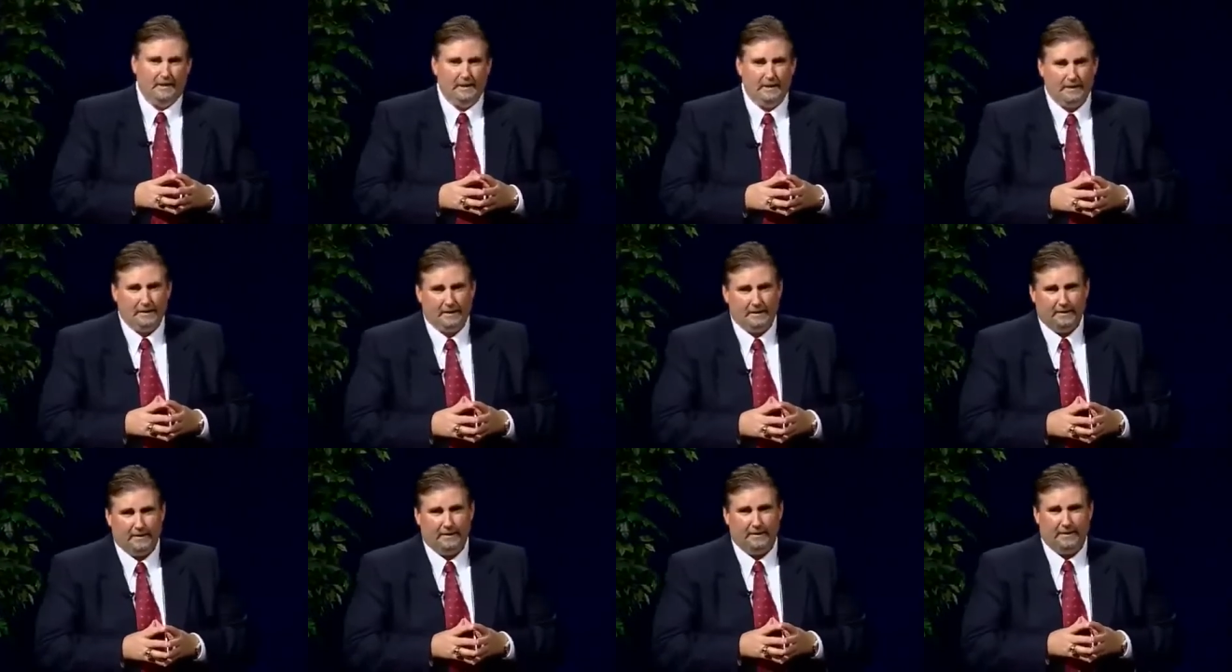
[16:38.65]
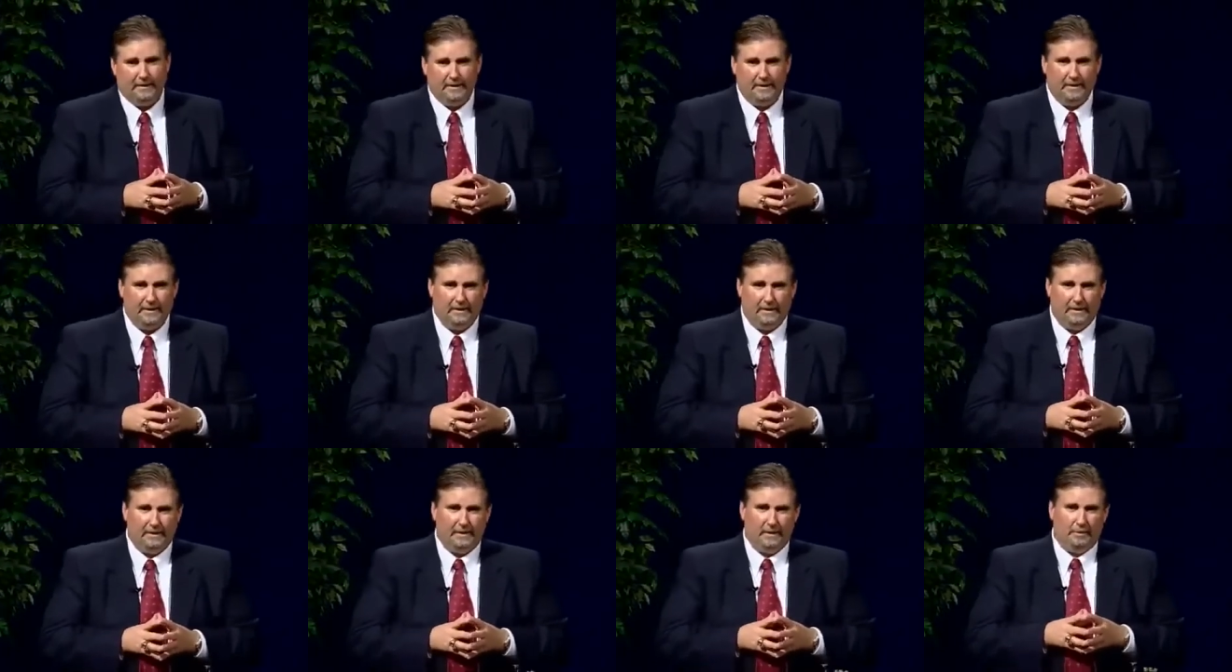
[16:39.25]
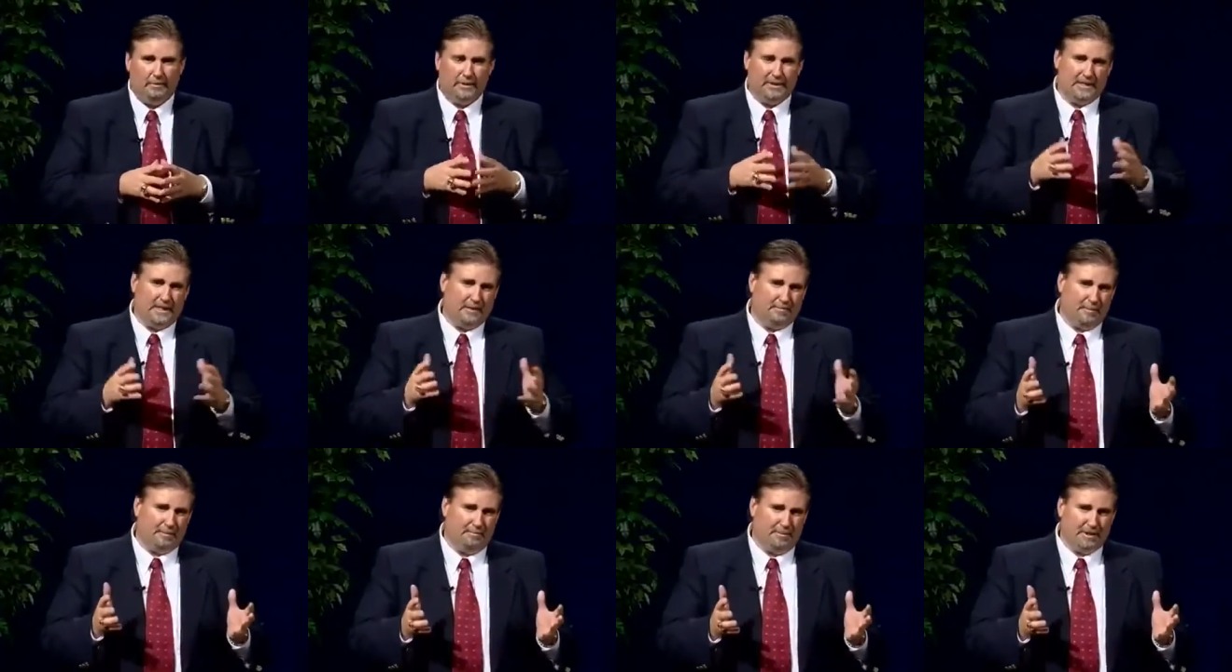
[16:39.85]
you know, what
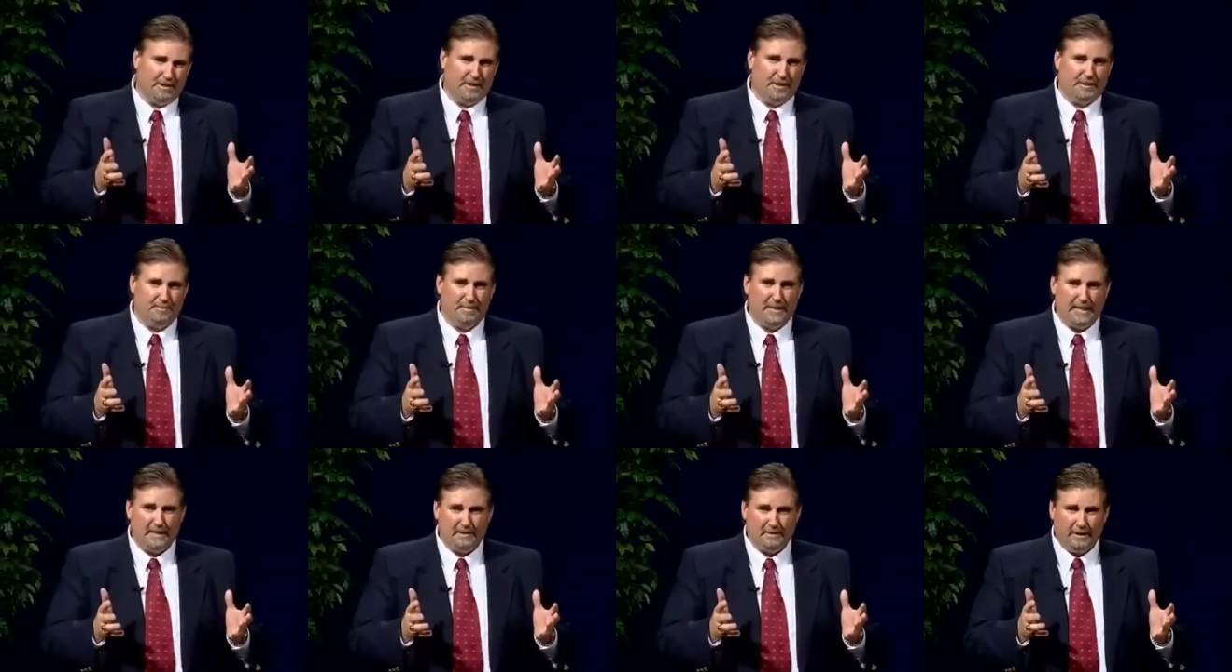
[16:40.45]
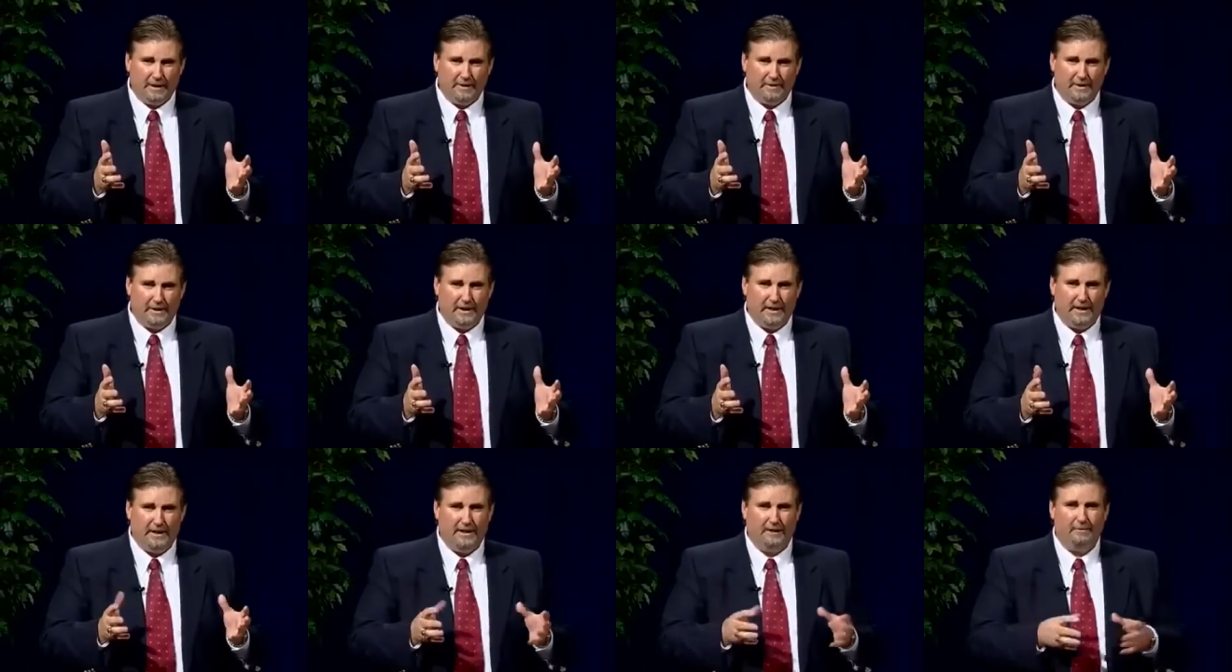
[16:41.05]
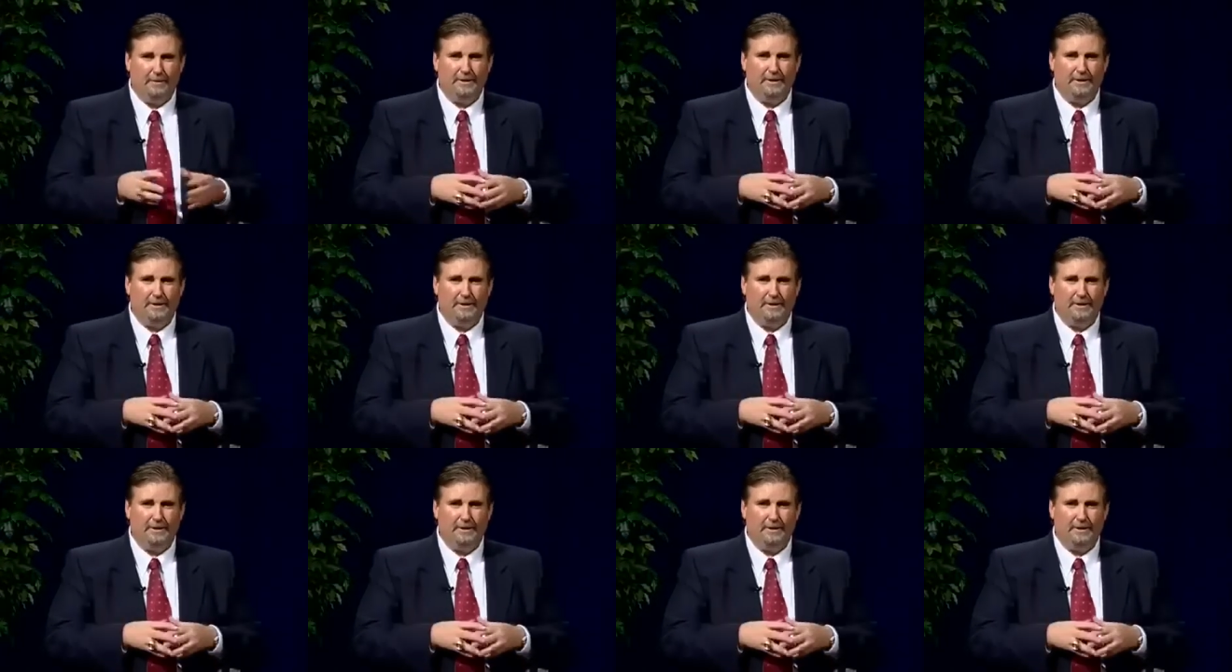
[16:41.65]
type of business background do you have?